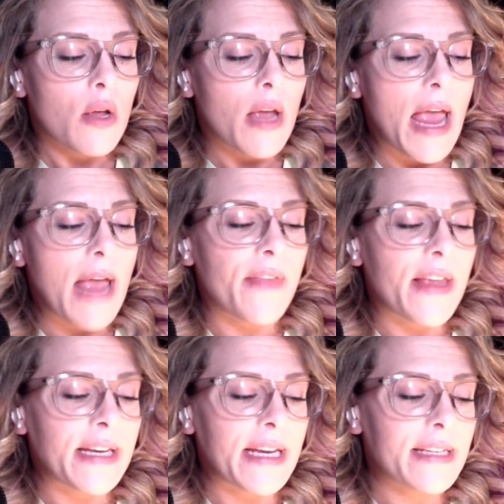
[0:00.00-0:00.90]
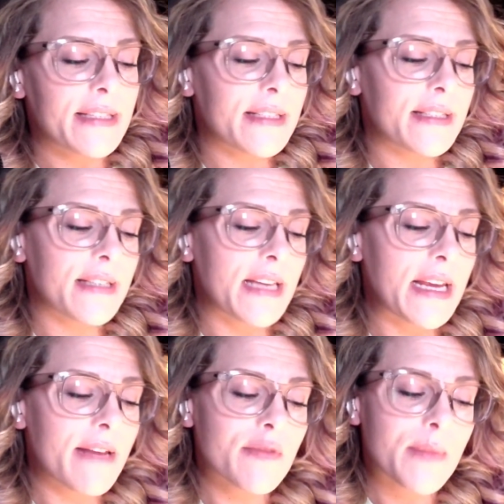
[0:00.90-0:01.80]
and then he
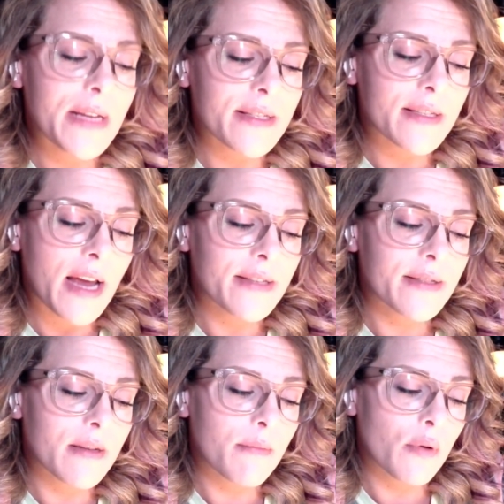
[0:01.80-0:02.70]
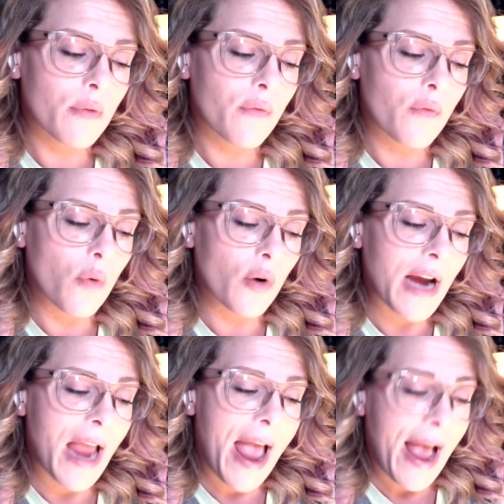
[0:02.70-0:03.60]
gives me a sign symbol for
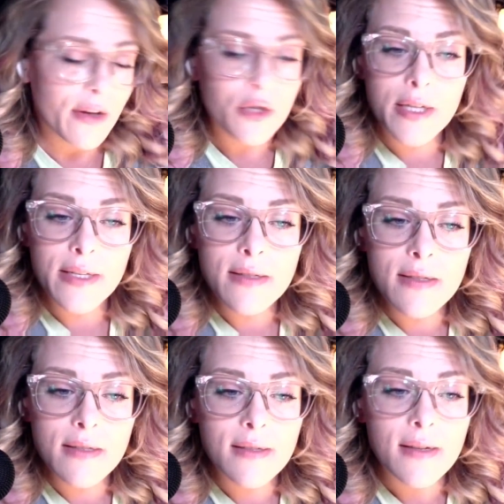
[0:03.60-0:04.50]
ashes.